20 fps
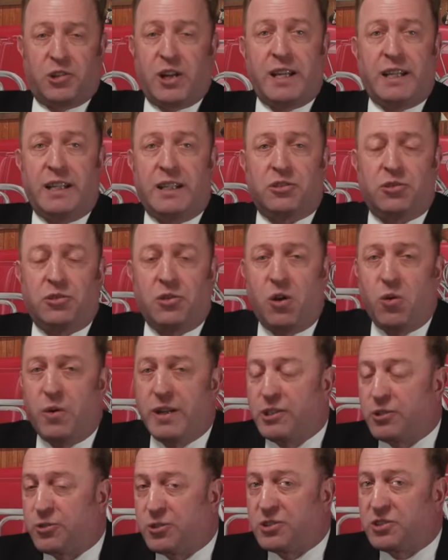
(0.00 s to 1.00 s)
Chiang has no
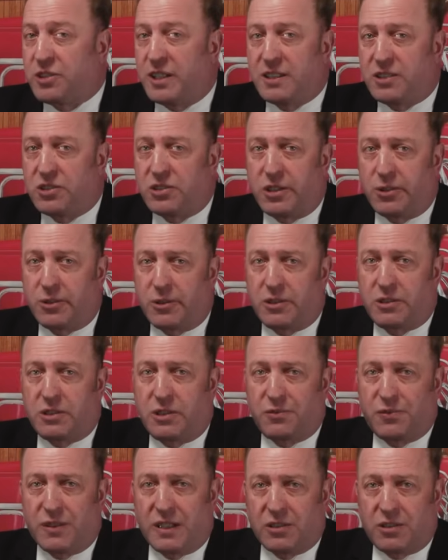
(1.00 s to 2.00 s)
interest in a serious
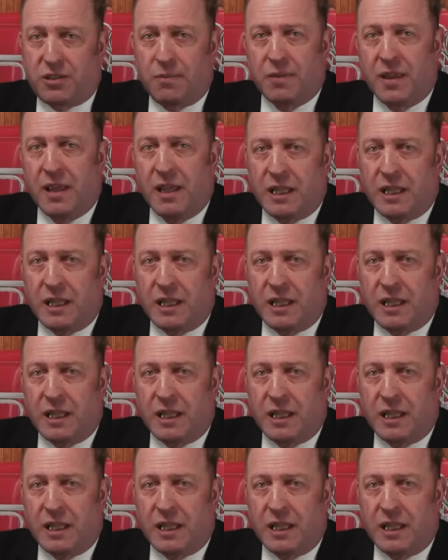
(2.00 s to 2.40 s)
defense.